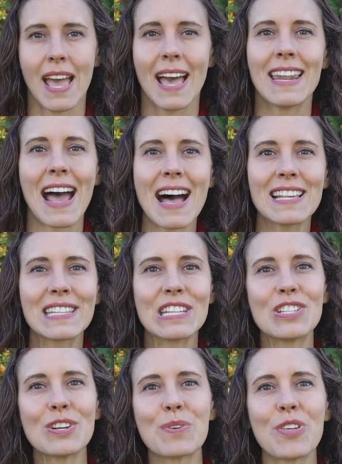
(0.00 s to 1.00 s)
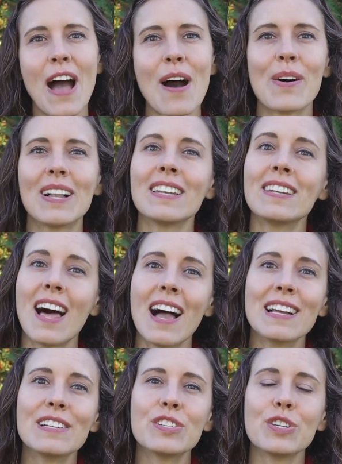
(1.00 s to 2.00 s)
It has to do with how
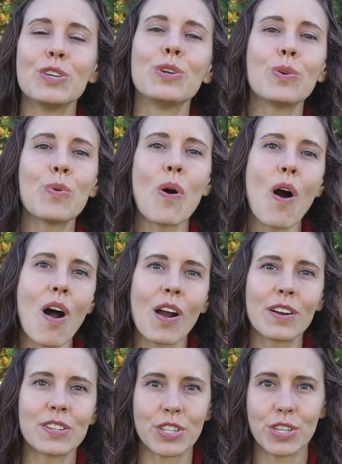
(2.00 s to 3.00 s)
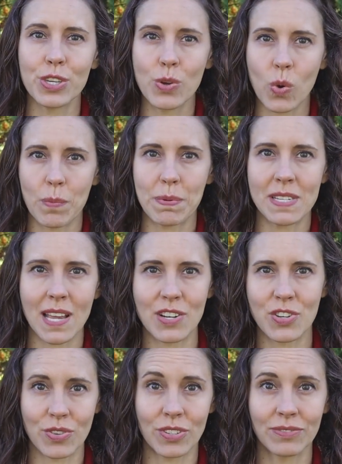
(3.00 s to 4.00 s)
aligned you are to your
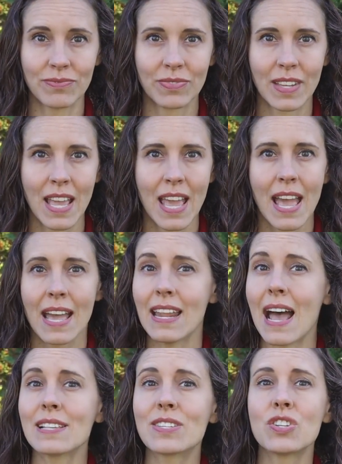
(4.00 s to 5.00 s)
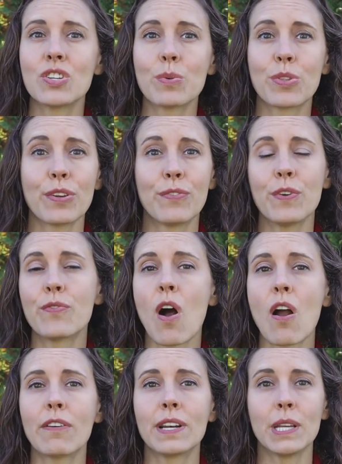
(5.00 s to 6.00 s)
potential. It has to do with if you've
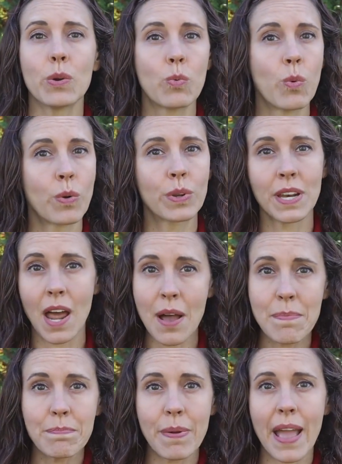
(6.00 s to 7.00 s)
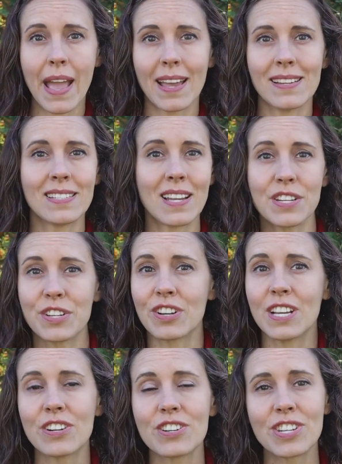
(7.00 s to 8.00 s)
already woken up and done your
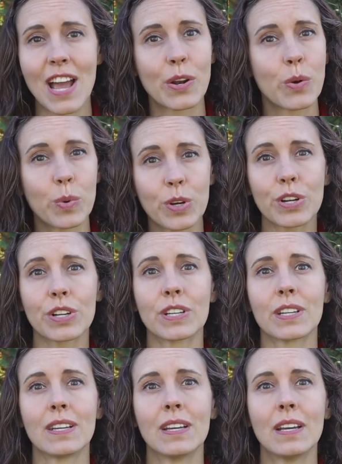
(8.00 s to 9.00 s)
inner shadow work,